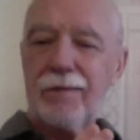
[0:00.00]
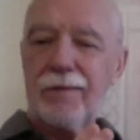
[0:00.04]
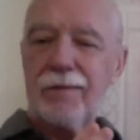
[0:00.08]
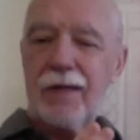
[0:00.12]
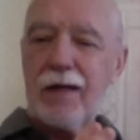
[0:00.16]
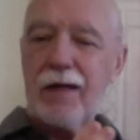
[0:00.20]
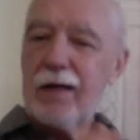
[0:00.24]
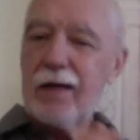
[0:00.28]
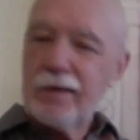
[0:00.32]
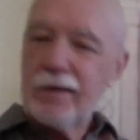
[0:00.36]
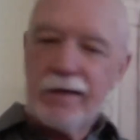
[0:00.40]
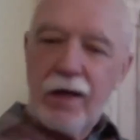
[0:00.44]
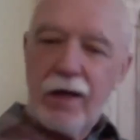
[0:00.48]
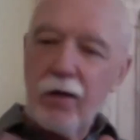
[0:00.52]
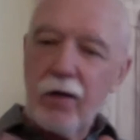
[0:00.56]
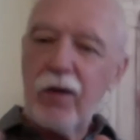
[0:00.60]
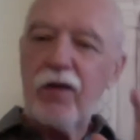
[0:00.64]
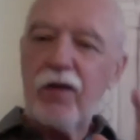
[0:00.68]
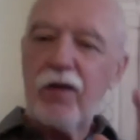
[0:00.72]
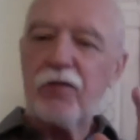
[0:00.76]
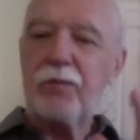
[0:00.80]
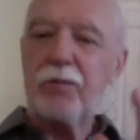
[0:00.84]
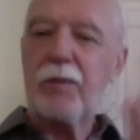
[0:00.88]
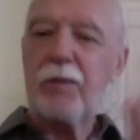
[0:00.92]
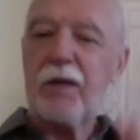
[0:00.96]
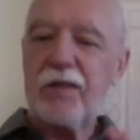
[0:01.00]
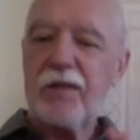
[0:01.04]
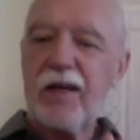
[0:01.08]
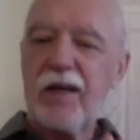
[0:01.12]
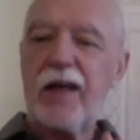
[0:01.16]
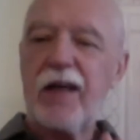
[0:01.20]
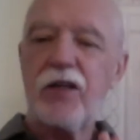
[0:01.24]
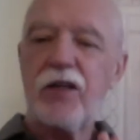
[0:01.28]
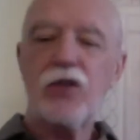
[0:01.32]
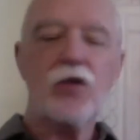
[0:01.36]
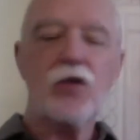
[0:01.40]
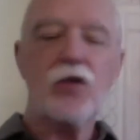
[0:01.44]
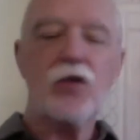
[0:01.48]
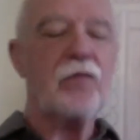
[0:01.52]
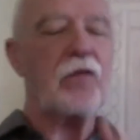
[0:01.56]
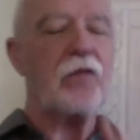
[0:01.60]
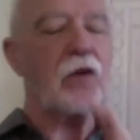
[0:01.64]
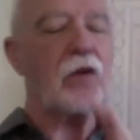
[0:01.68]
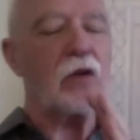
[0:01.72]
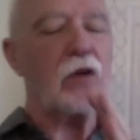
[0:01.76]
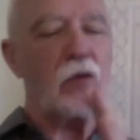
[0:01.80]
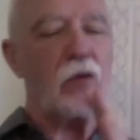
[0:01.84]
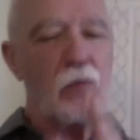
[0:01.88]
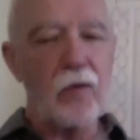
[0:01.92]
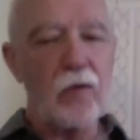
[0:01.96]
there is potential for
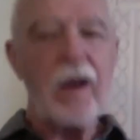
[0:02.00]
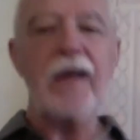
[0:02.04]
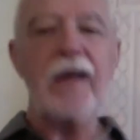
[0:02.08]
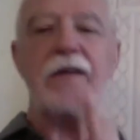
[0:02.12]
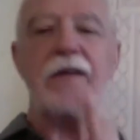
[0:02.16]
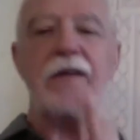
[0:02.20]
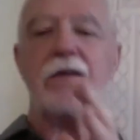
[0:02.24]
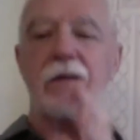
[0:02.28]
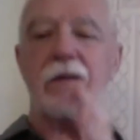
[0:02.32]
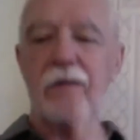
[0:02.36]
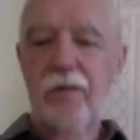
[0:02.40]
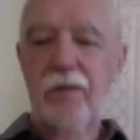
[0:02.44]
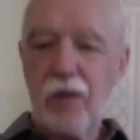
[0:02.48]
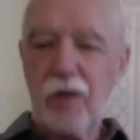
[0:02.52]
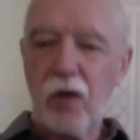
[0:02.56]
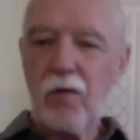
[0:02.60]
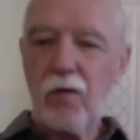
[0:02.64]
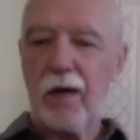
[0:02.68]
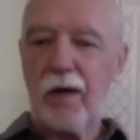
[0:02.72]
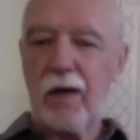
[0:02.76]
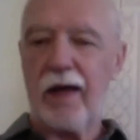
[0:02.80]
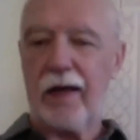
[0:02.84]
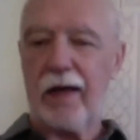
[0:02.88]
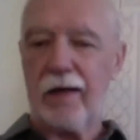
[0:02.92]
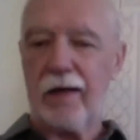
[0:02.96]
great knowing.